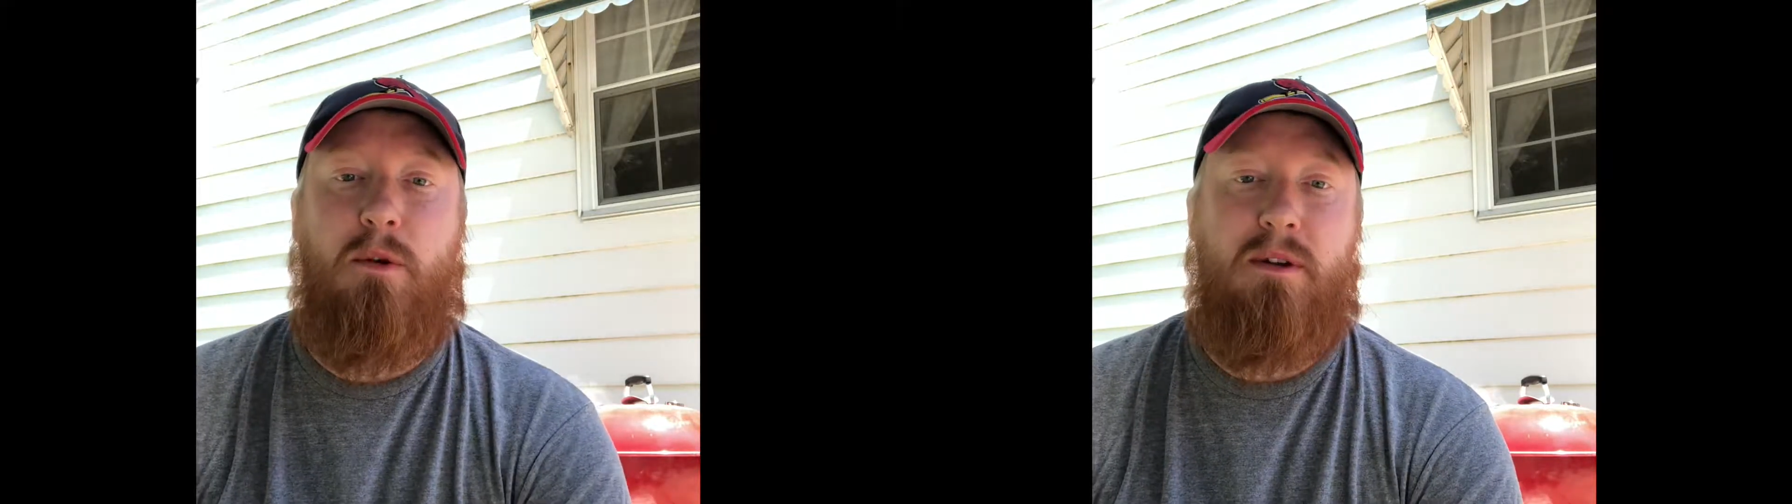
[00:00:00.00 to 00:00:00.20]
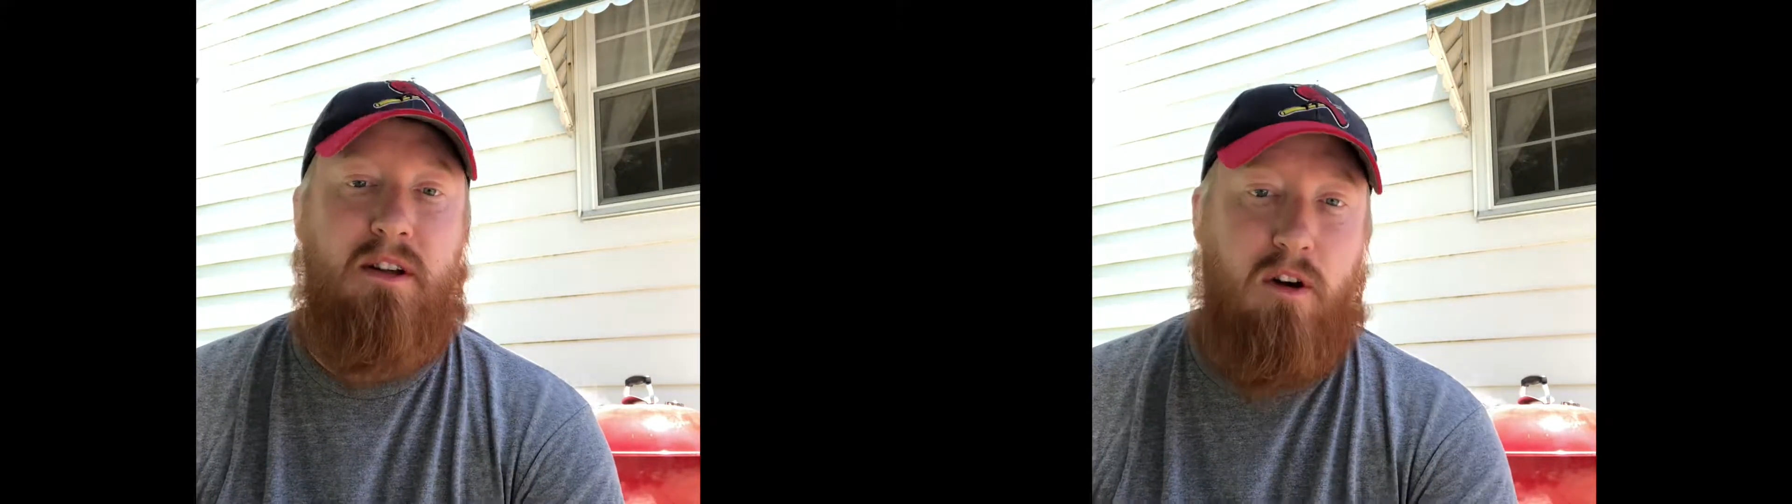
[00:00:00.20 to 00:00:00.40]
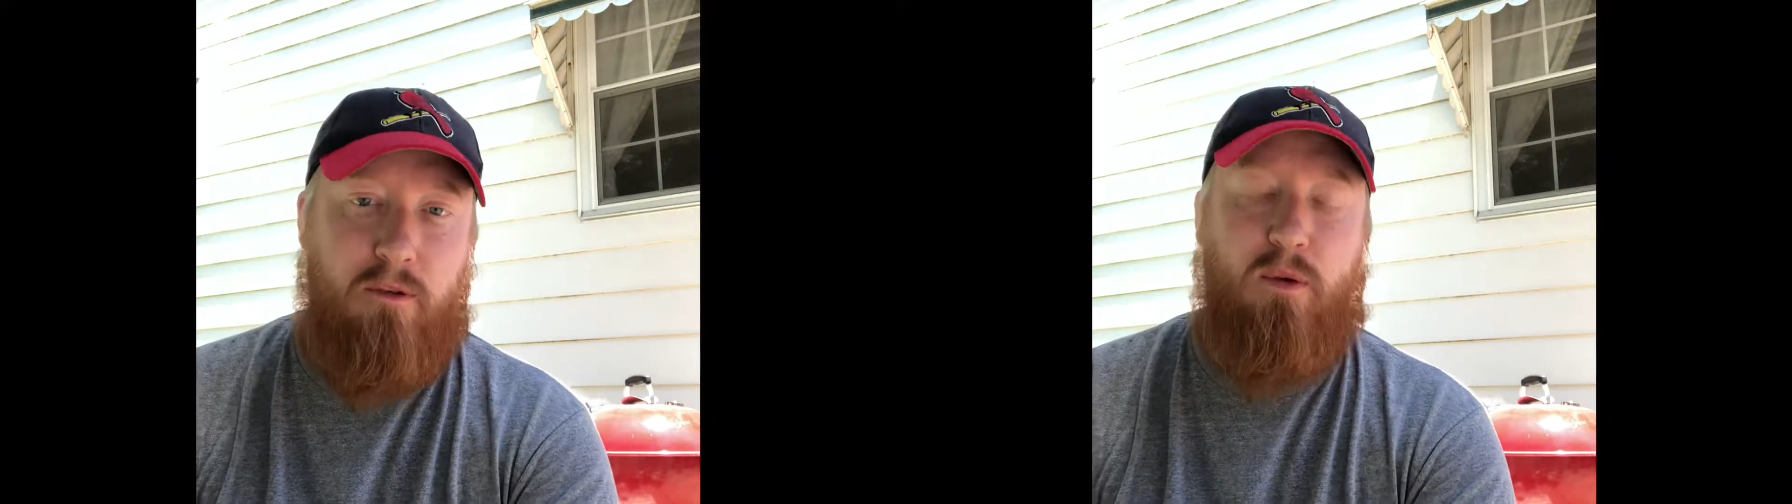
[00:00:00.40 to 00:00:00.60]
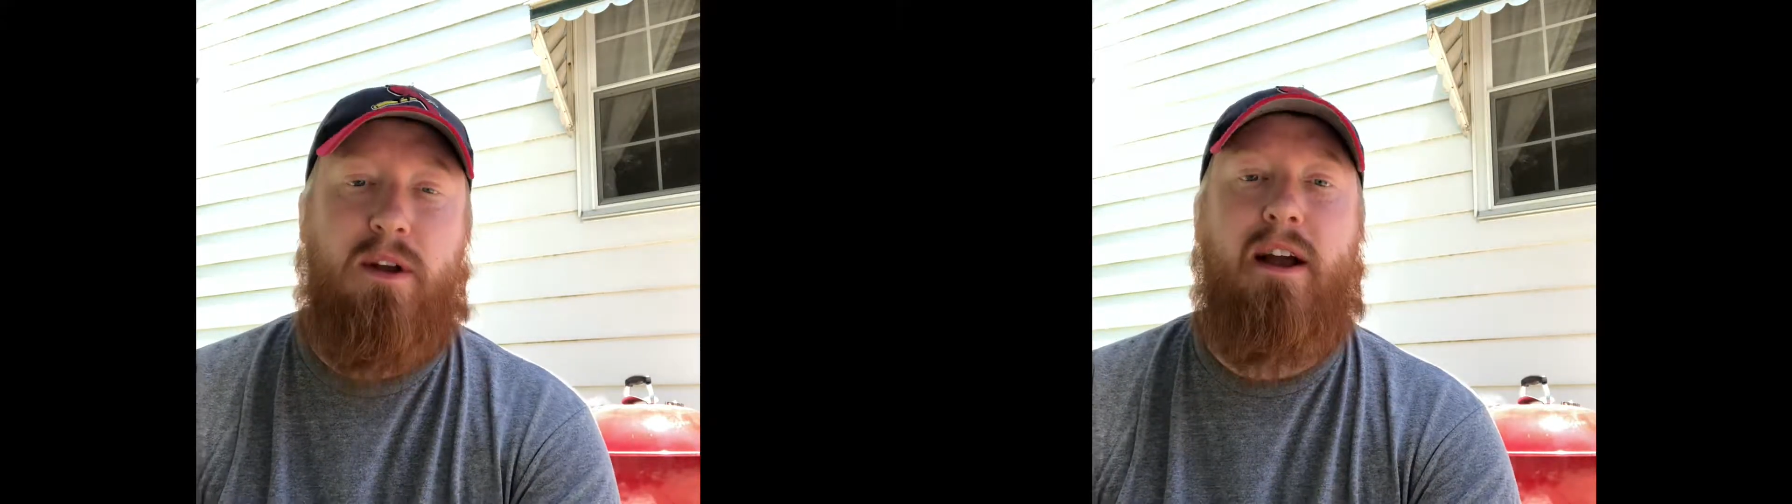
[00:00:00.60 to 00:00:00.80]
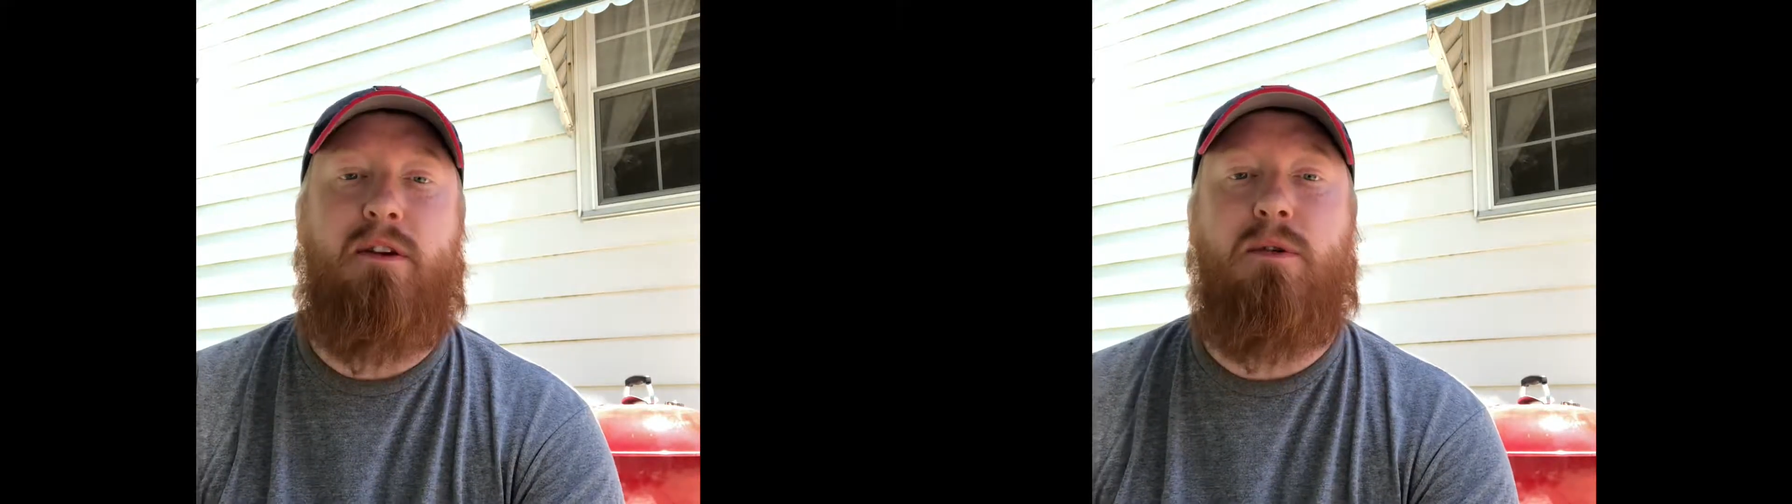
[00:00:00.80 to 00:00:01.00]
where we did all 4
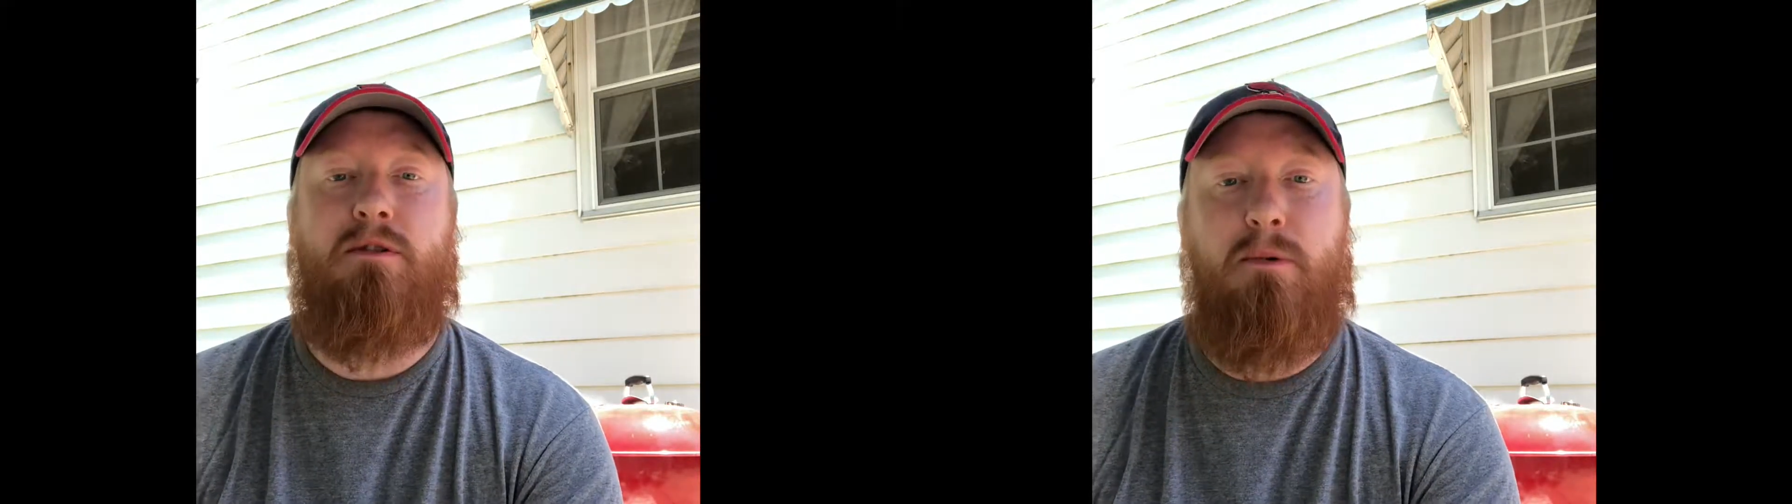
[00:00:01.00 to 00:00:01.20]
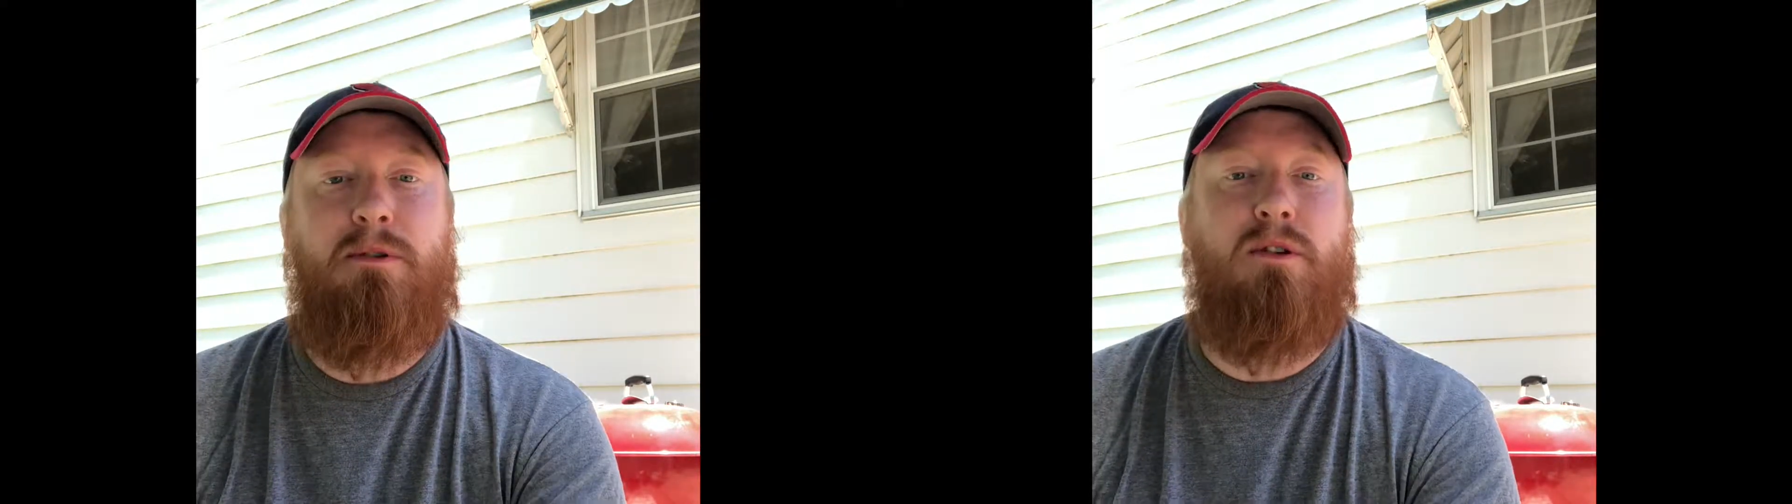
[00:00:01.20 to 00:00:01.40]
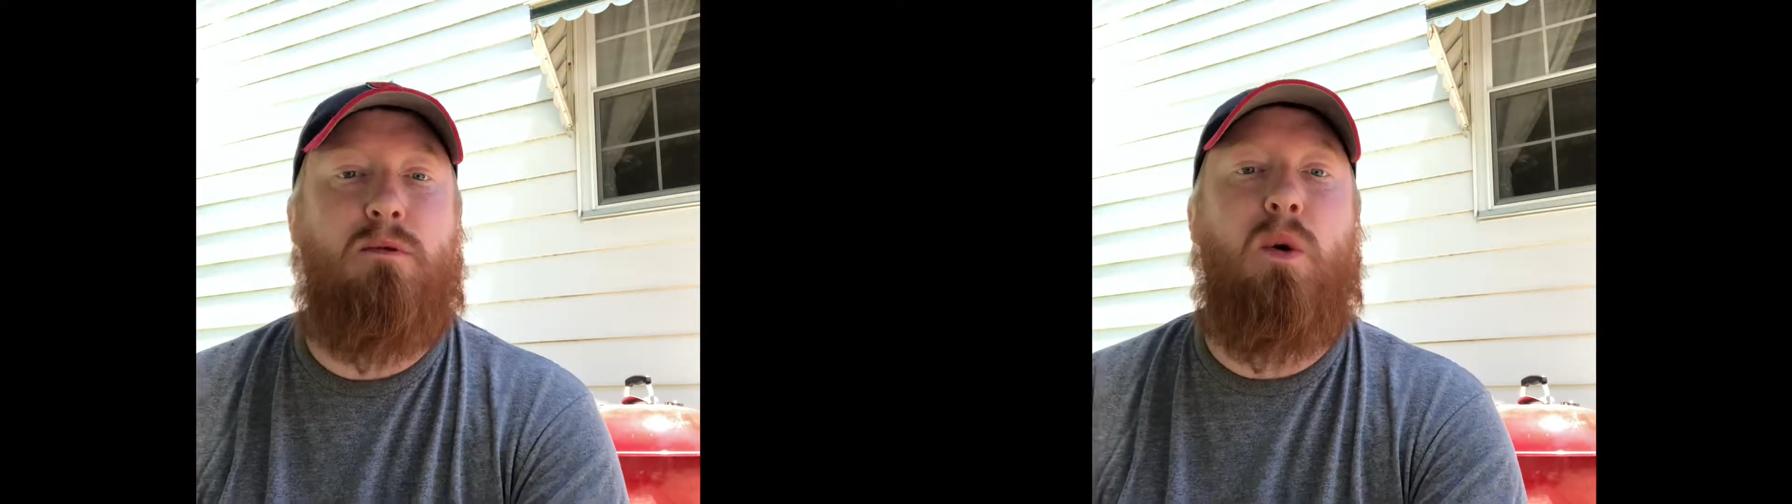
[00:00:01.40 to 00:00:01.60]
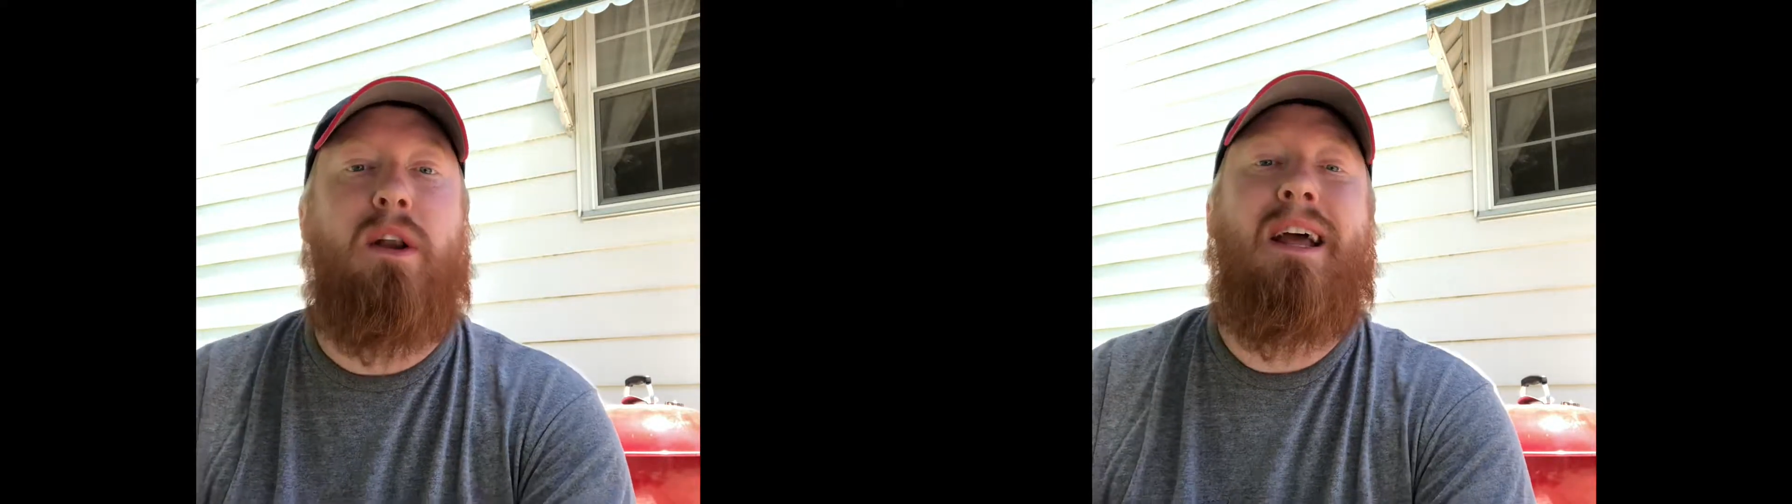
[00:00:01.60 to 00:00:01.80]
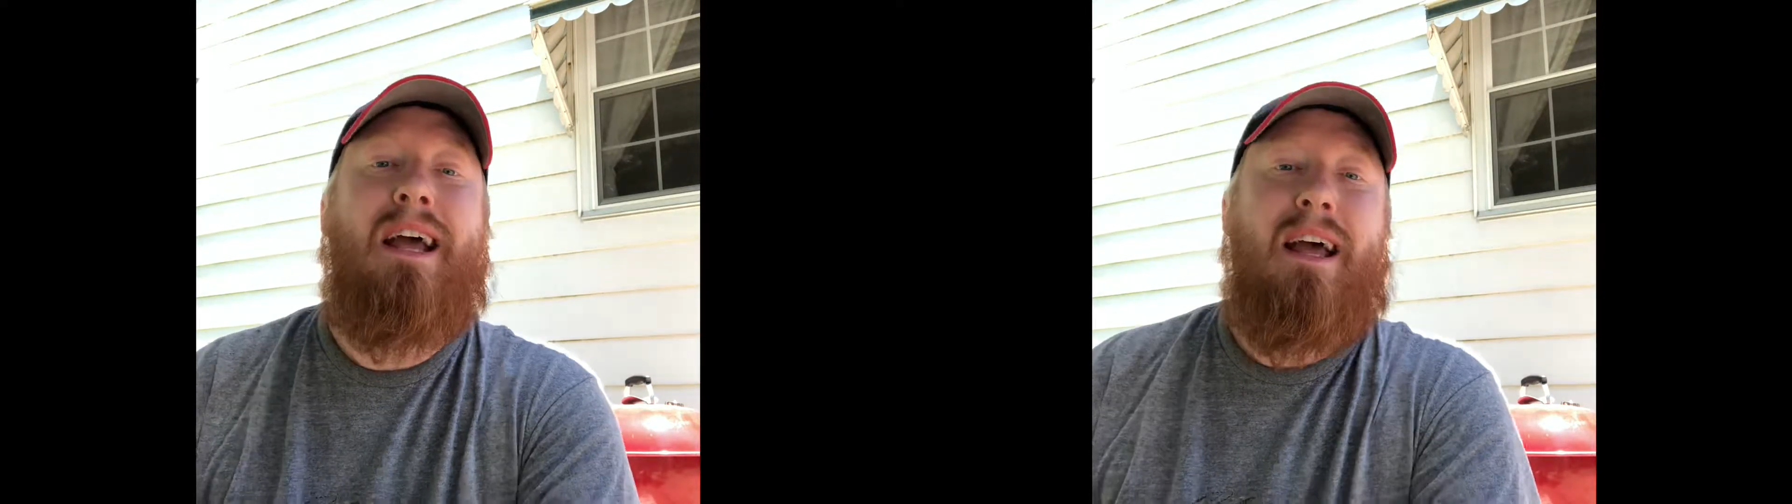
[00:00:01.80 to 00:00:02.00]
categories, but we took one